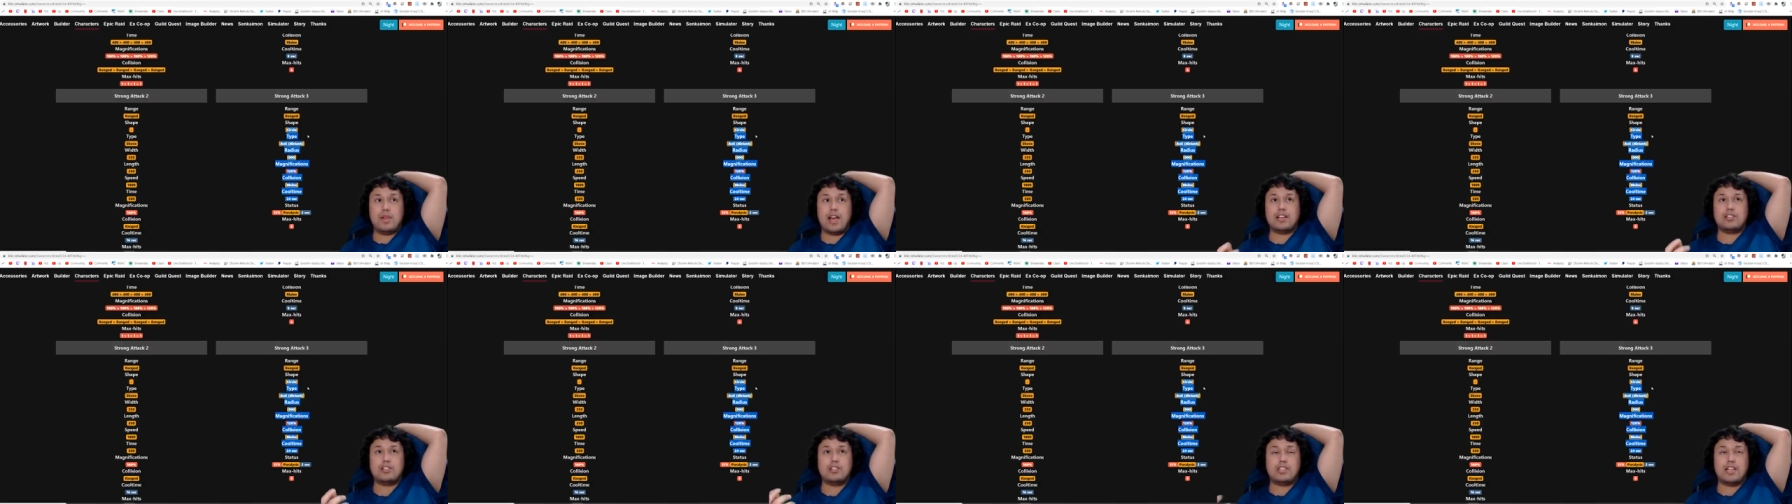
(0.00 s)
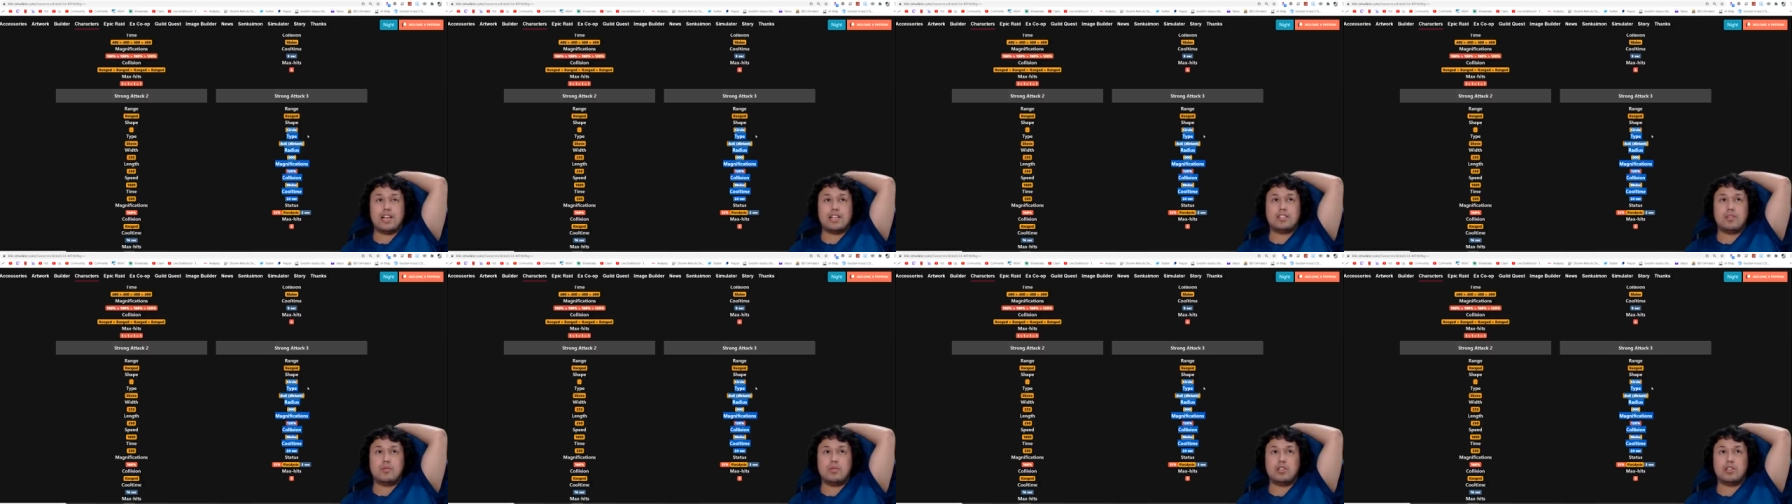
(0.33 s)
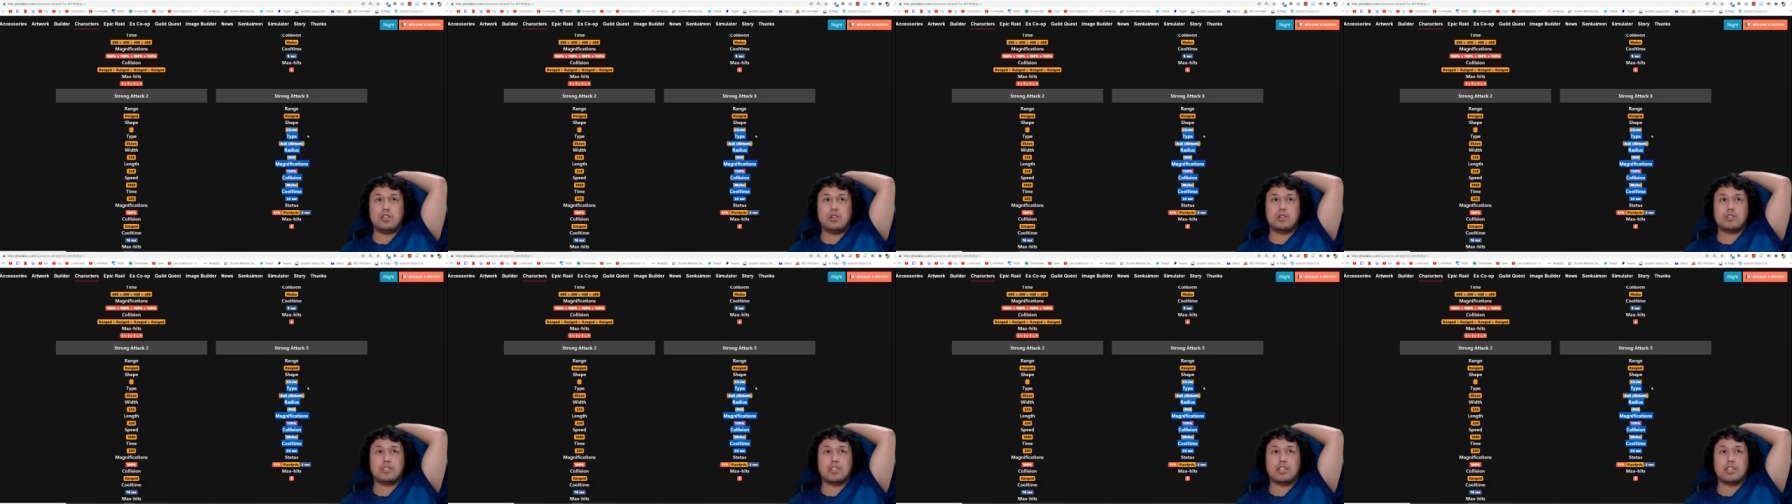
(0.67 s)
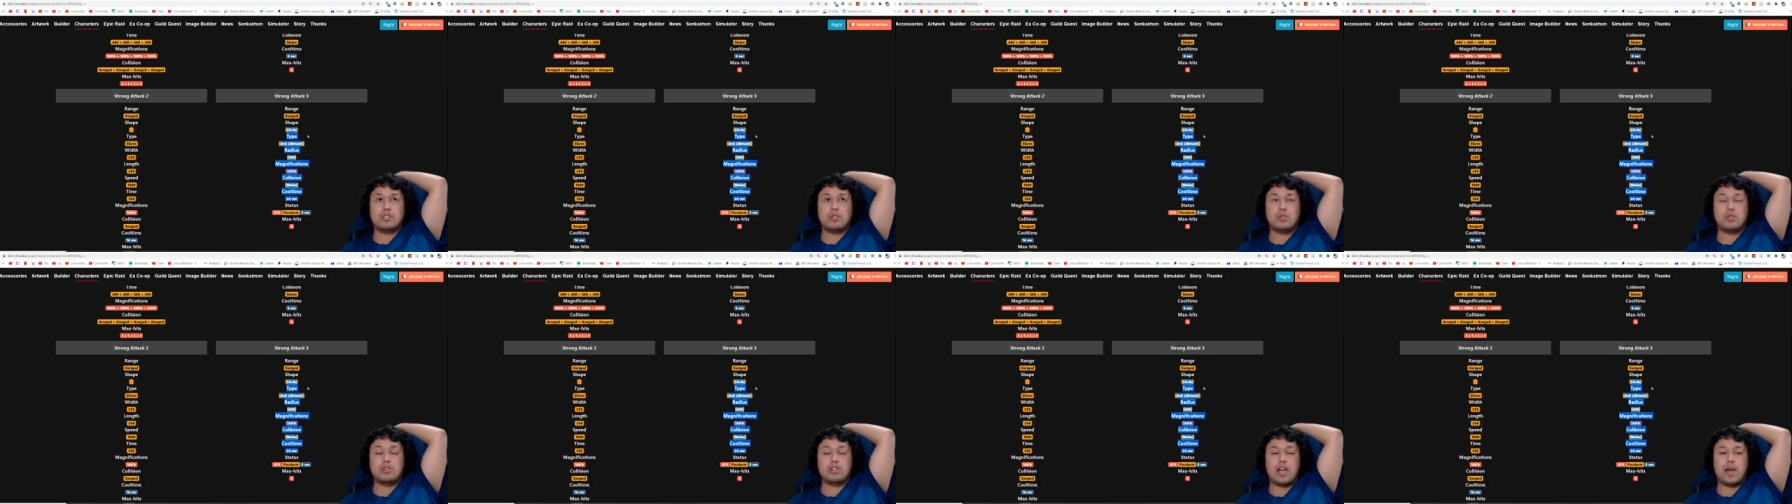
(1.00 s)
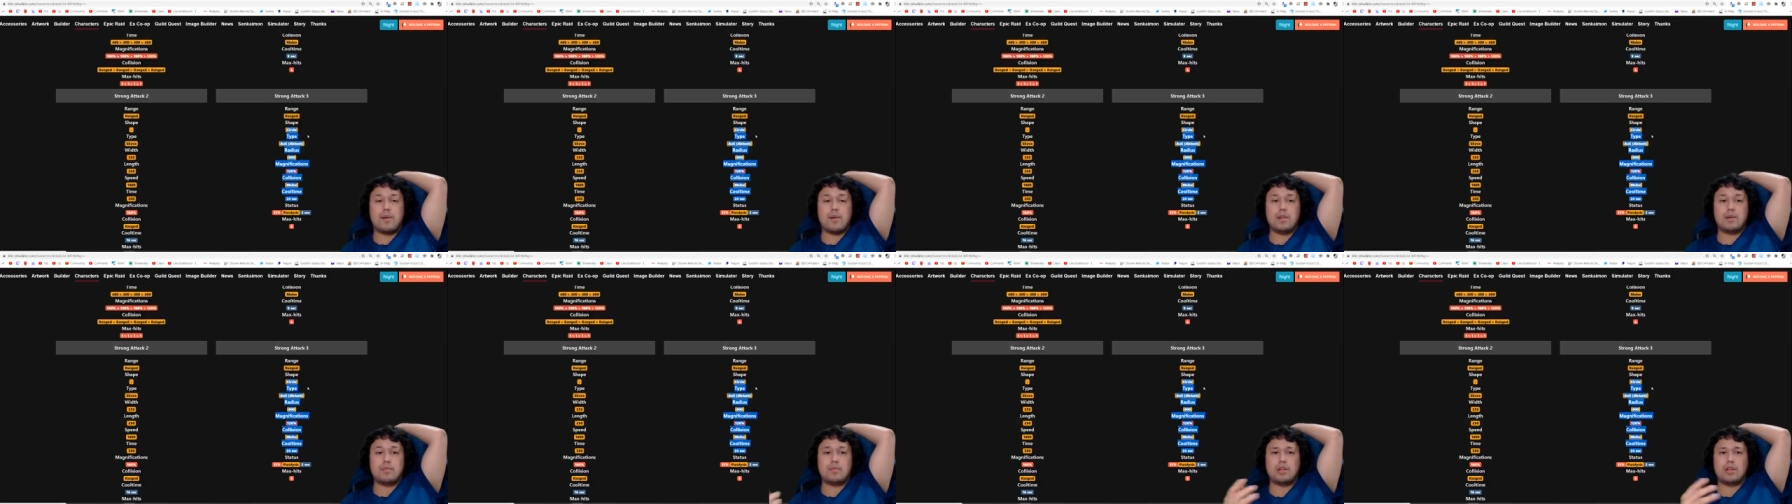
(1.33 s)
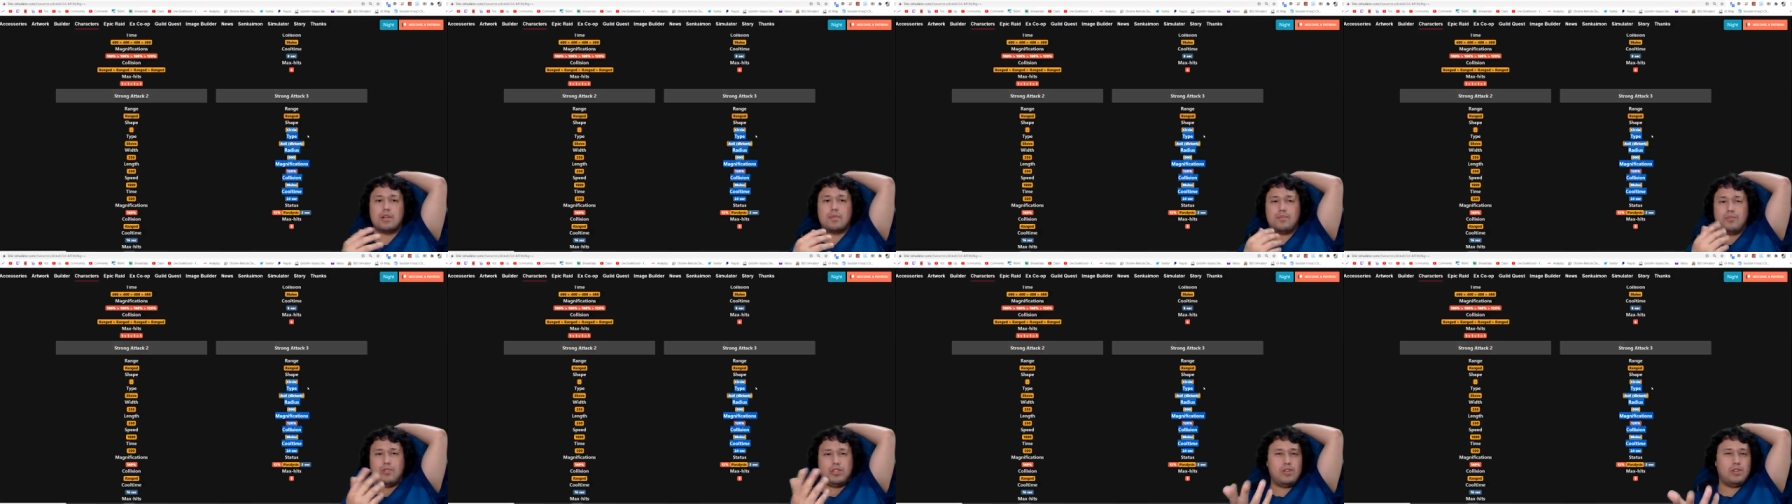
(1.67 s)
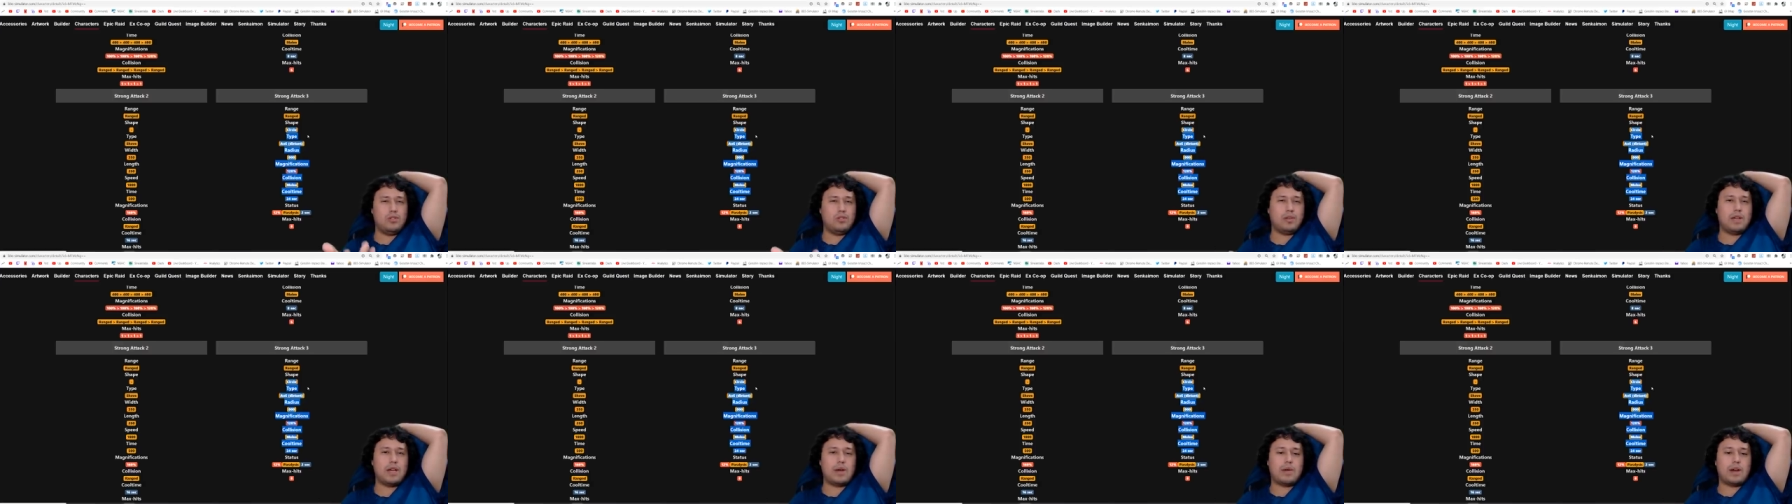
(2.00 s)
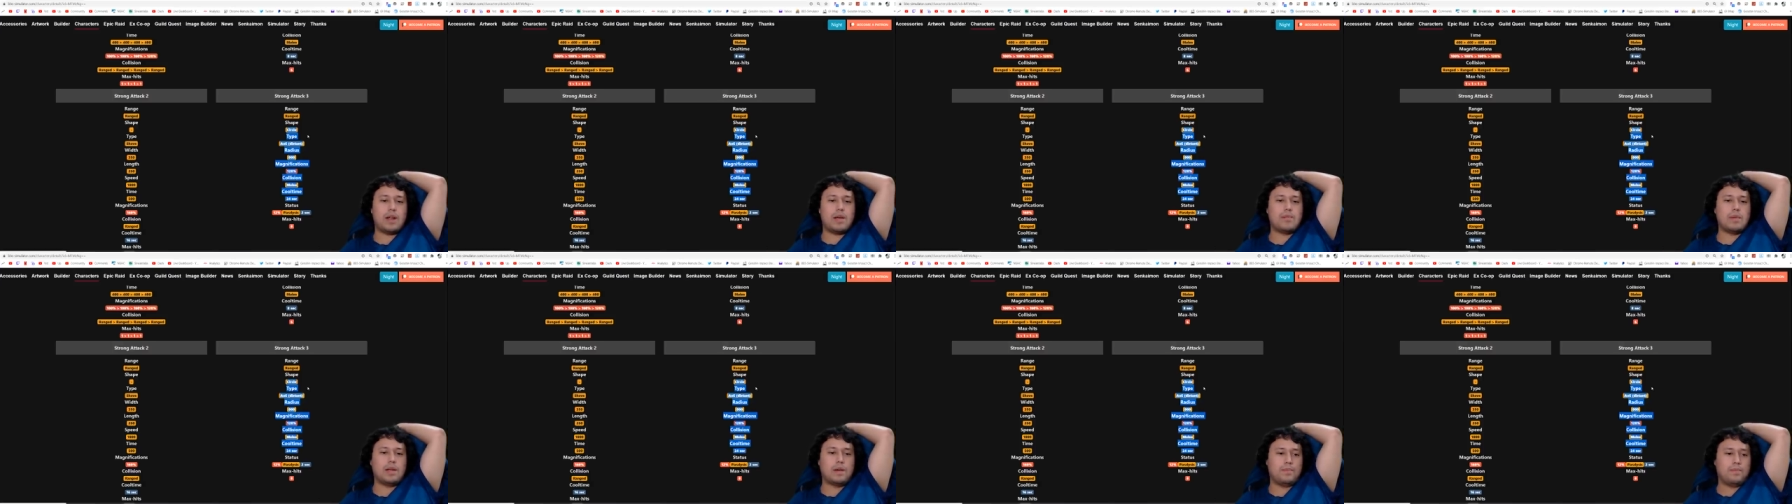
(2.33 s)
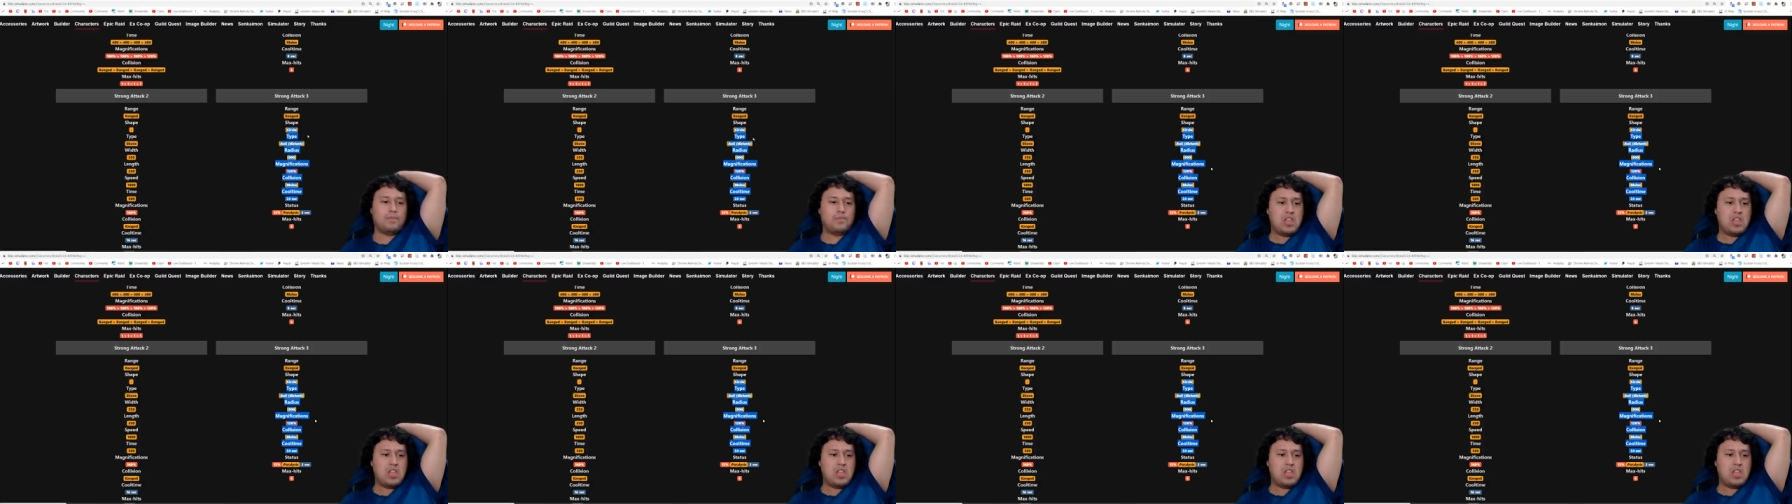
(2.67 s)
Actually, Tag Team Ichigo is not too shabby, but you get what I mean.